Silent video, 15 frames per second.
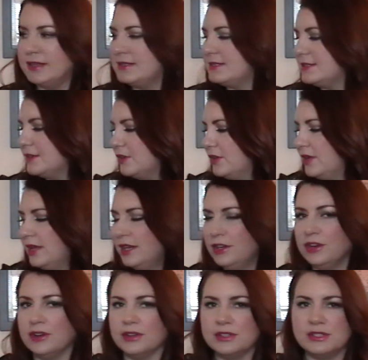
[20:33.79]
still in
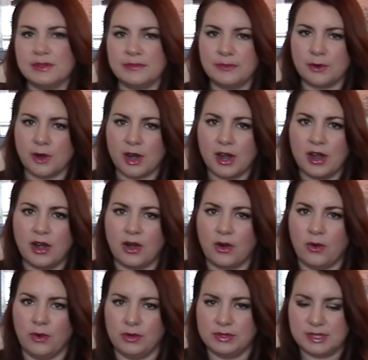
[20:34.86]
your Sephora
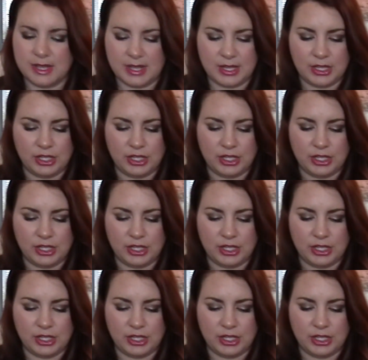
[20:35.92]
or Ulta,